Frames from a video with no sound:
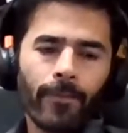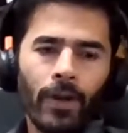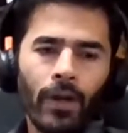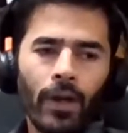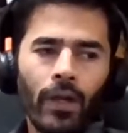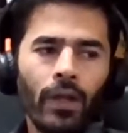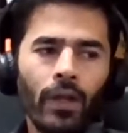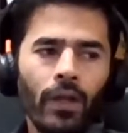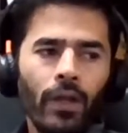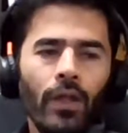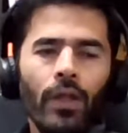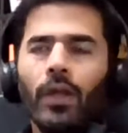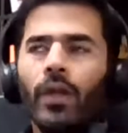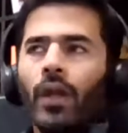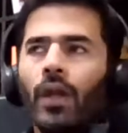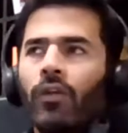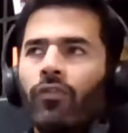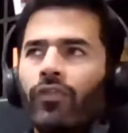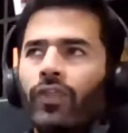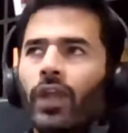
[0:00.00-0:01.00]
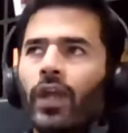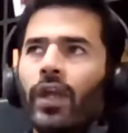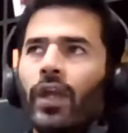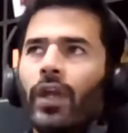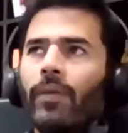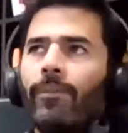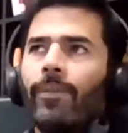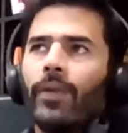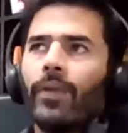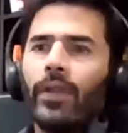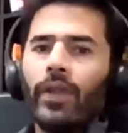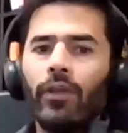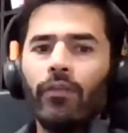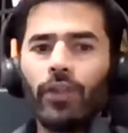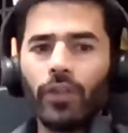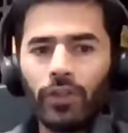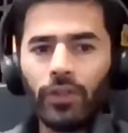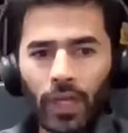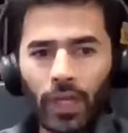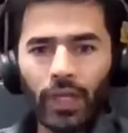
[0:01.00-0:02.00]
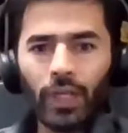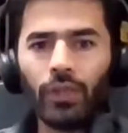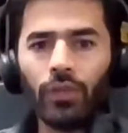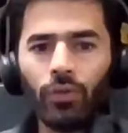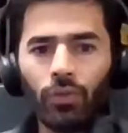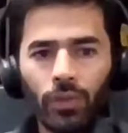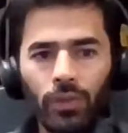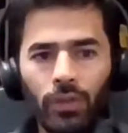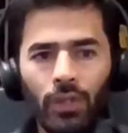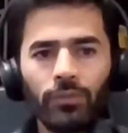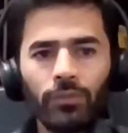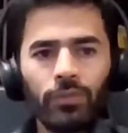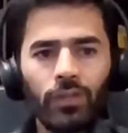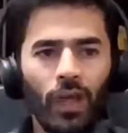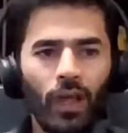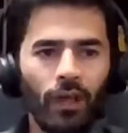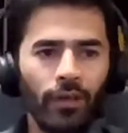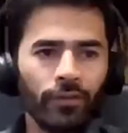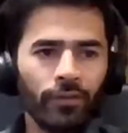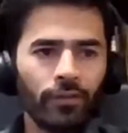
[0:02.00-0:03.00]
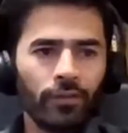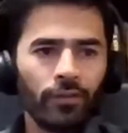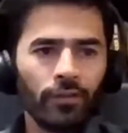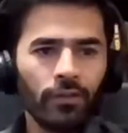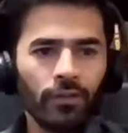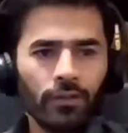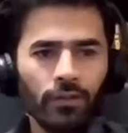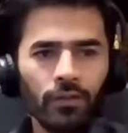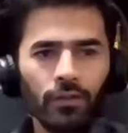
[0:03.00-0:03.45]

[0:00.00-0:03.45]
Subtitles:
right? If they believe that they can do it themselves,